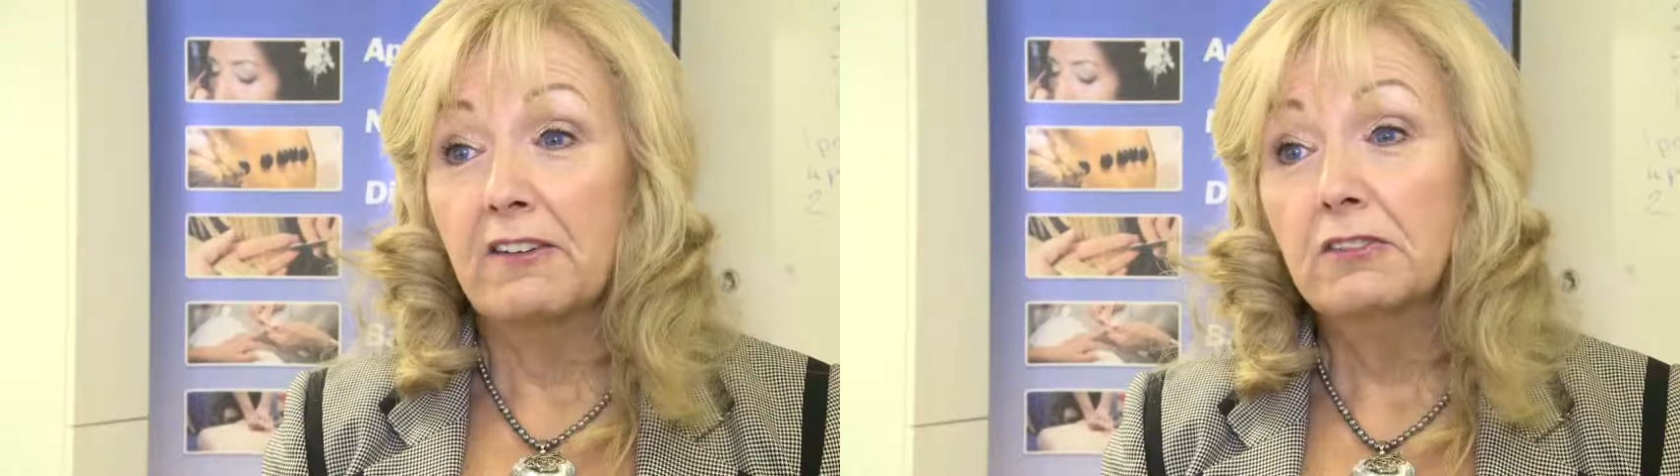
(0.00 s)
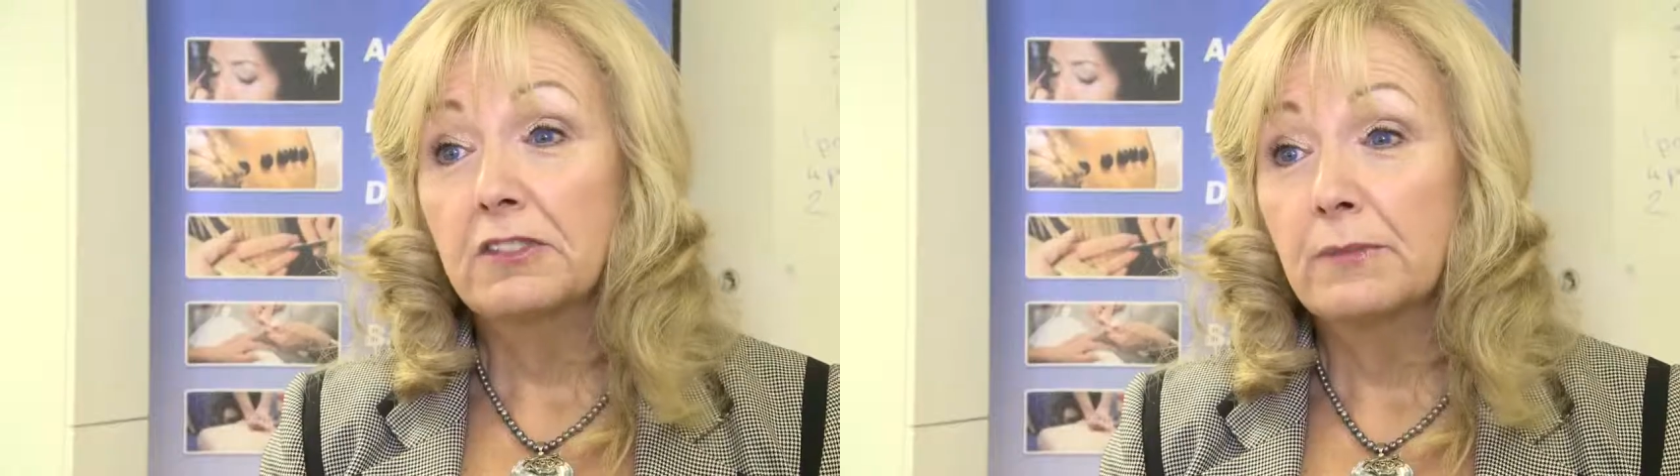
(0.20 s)
And
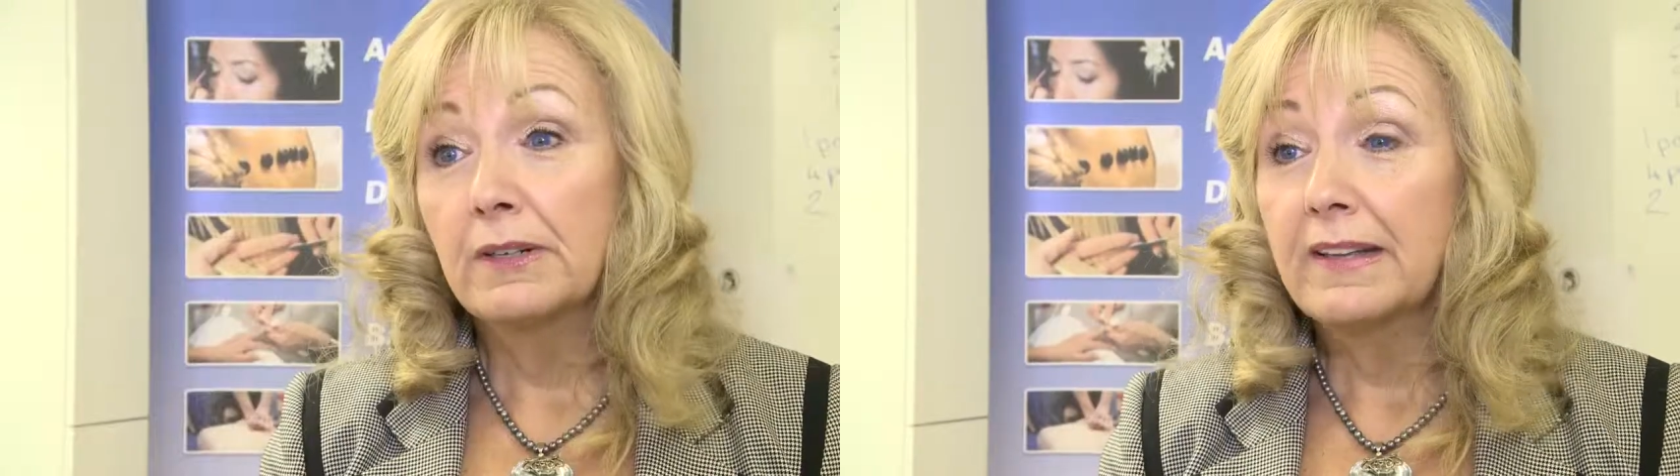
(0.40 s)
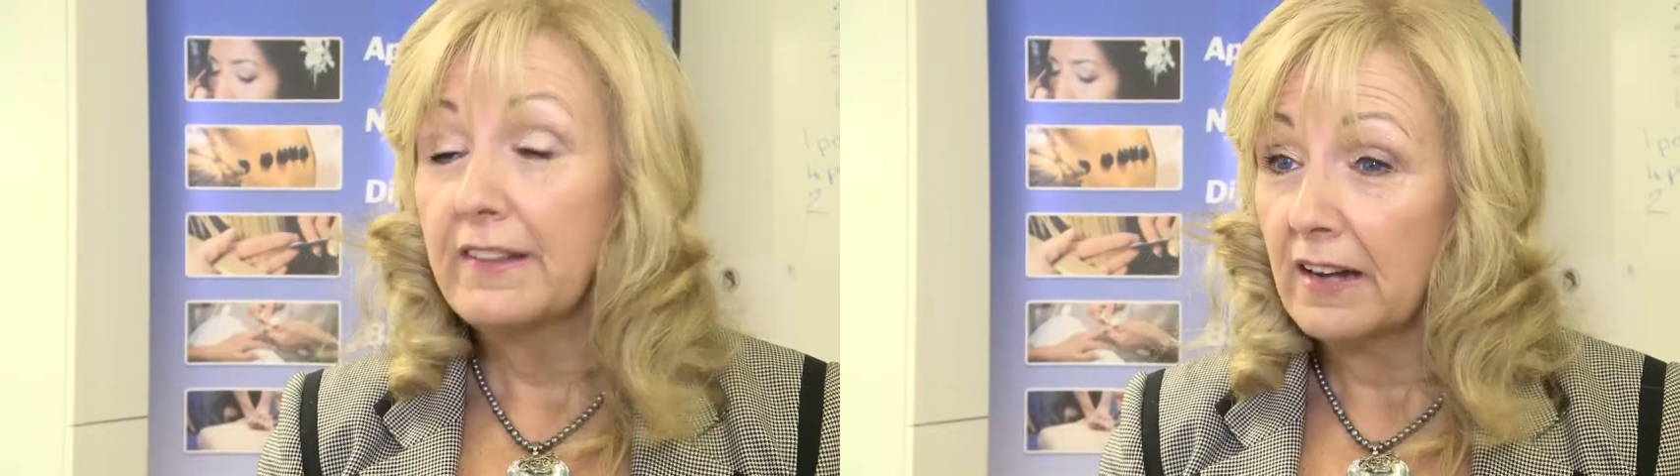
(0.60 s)

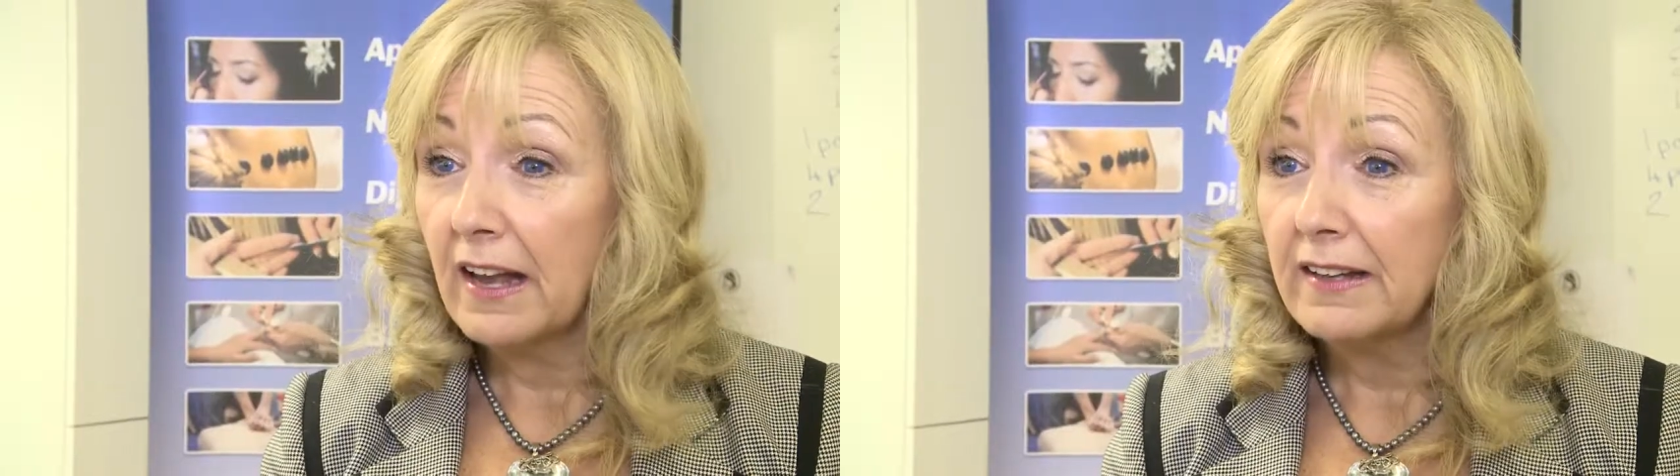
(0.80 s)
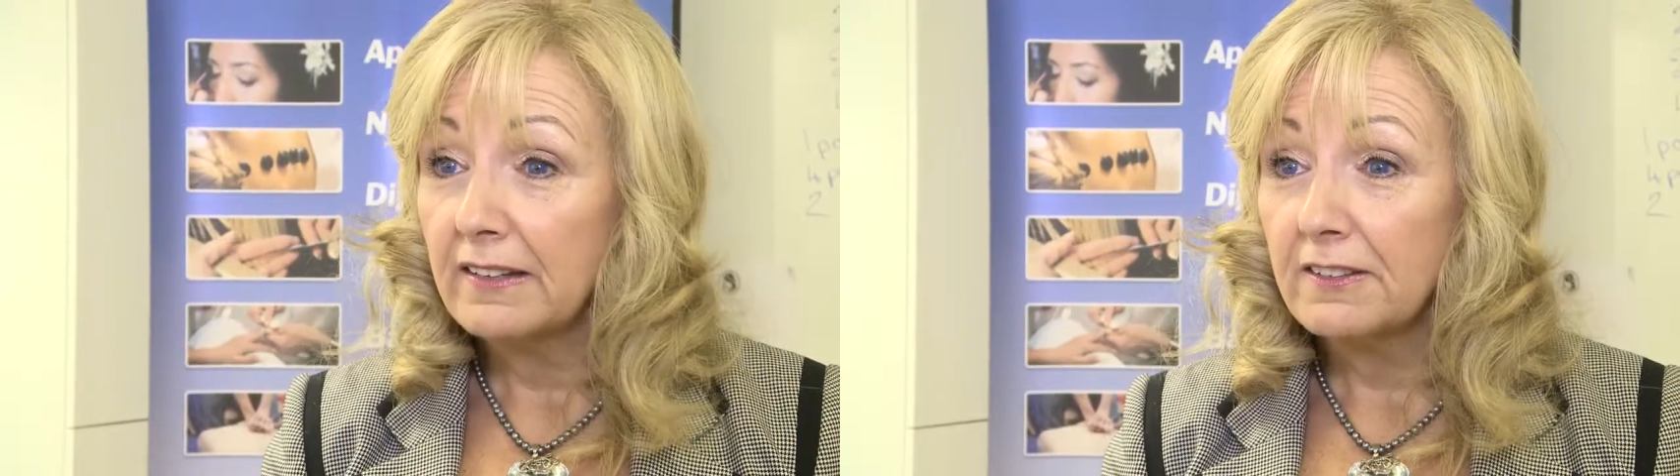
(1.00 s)
ultimately, the
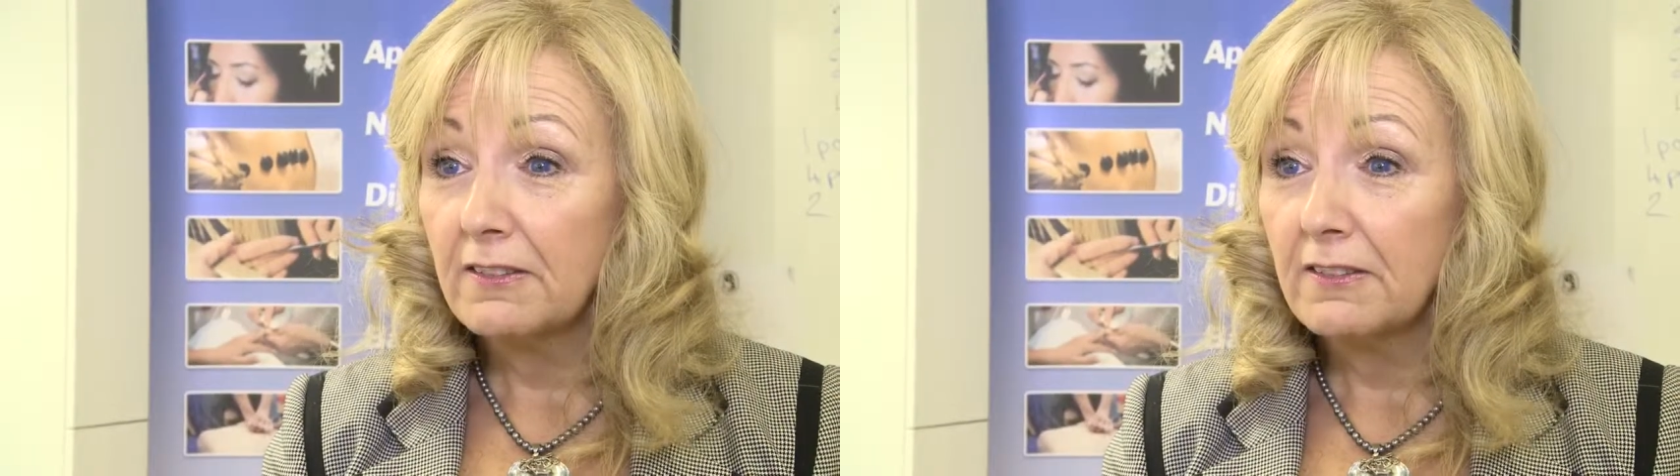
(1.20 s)
clients